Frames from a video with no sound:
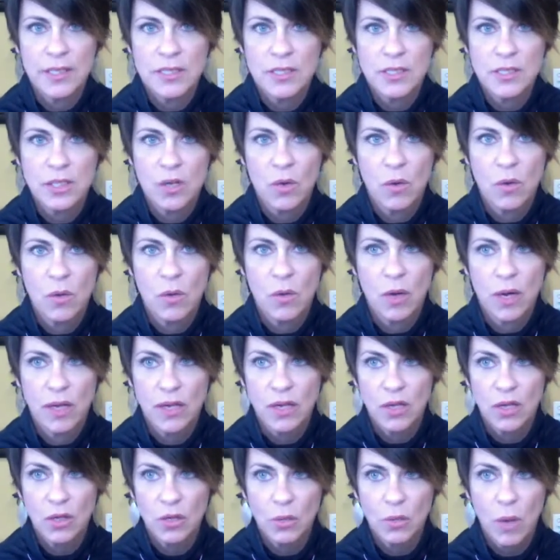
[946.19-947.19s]
to know,
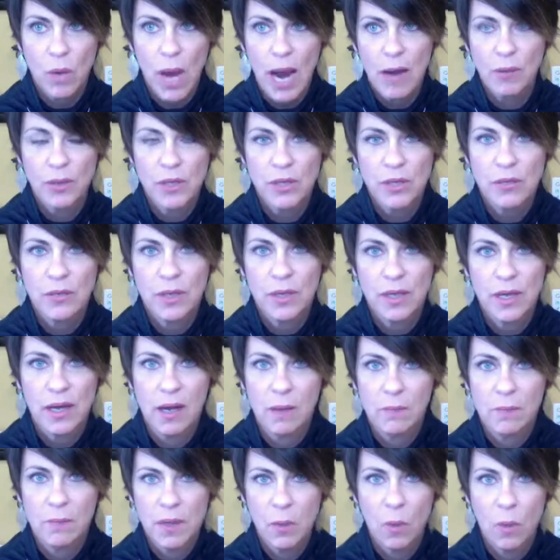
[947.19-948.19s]
how are you going to help me?